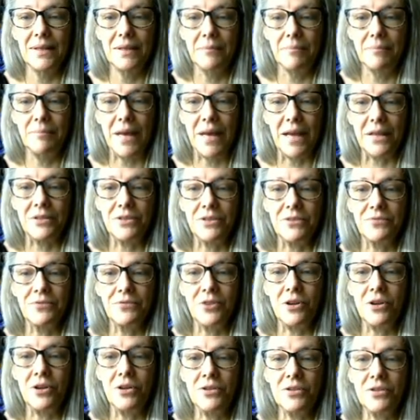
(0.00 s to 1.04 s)
Back to
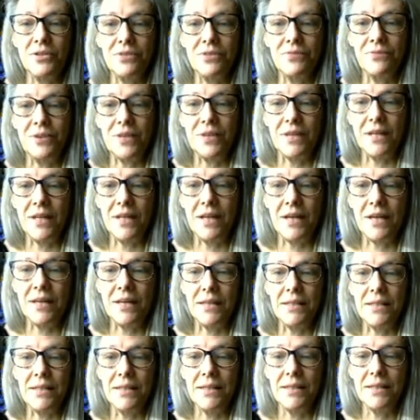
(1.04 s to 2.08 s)
frogs for the
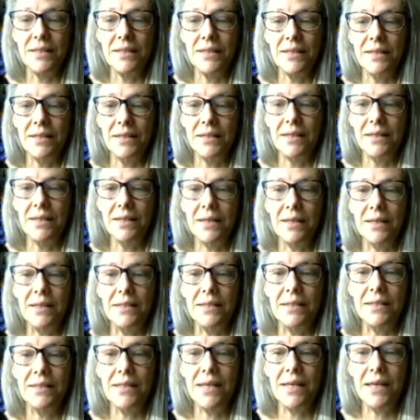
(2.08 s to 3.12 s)
9 and
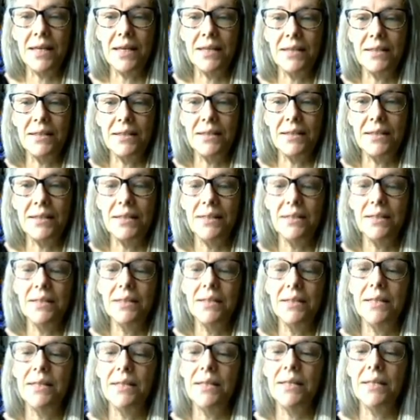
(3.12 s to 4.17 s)
the 10
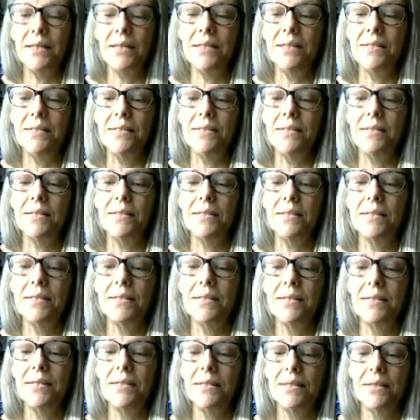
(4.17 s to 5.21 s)
is,
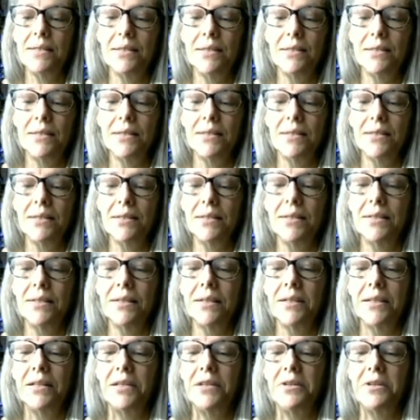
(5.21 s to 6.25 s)

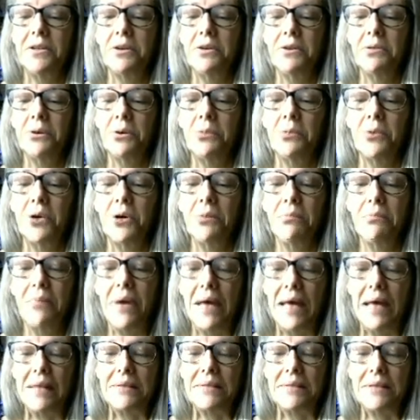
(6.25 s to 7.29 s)
I don't know, a
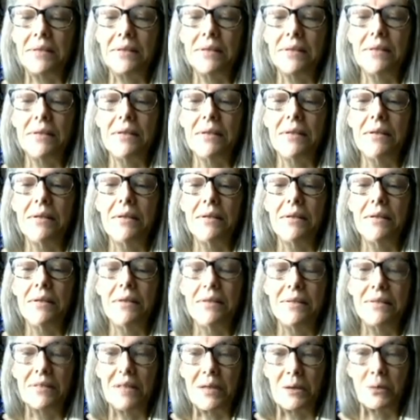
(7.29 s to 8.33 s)
wombat?
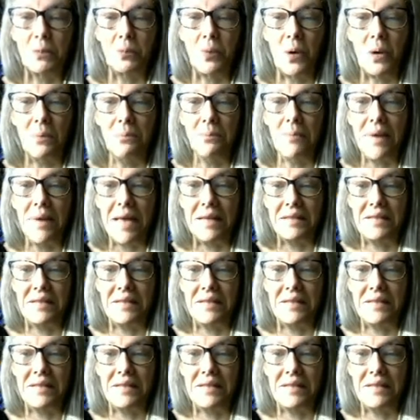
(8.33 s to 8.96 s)
Is that a wombat?